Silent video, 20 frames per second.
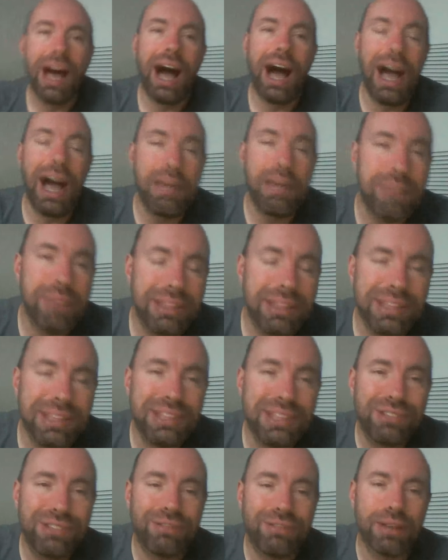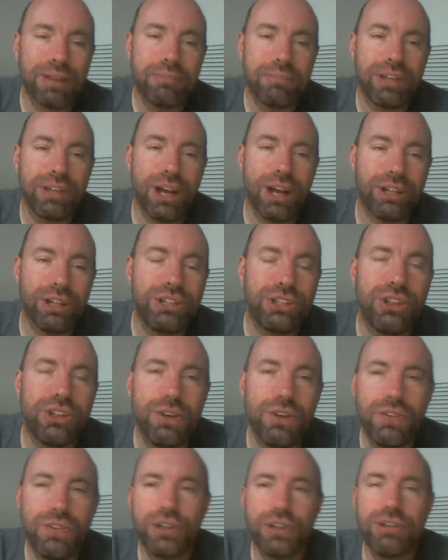I made this script called
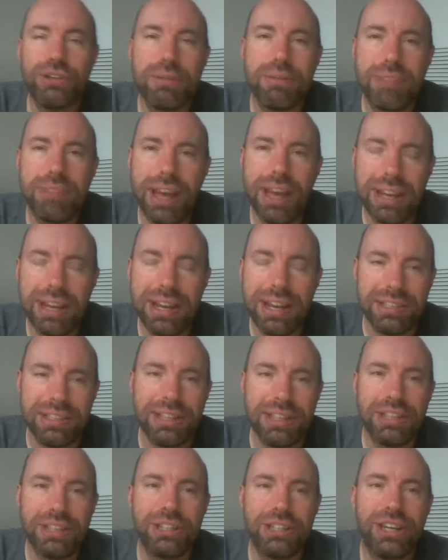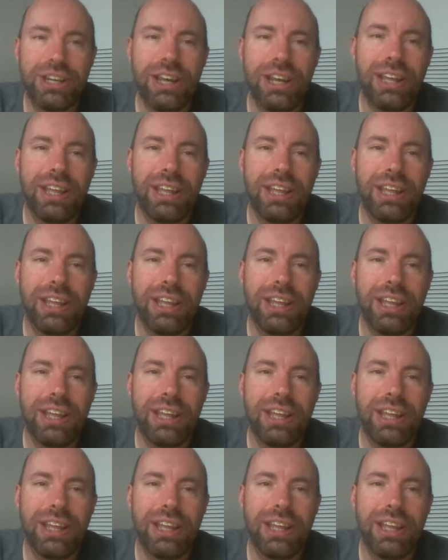showfortrim.sh